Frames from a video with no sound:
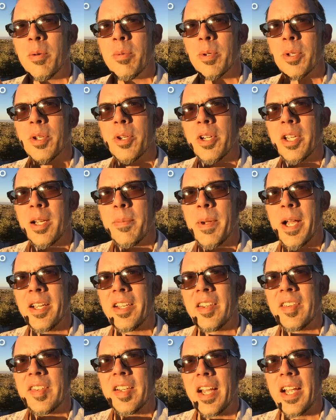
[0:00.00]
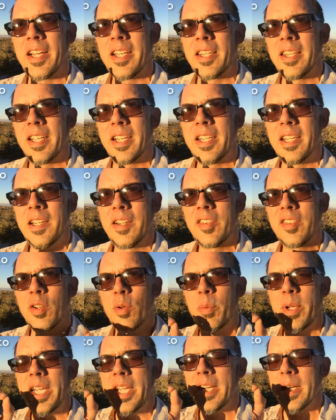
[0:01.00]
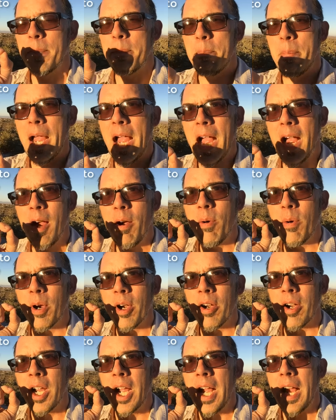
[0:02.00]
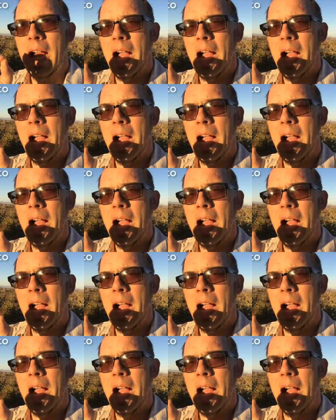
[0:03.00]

We're learning about design thinking so we can empower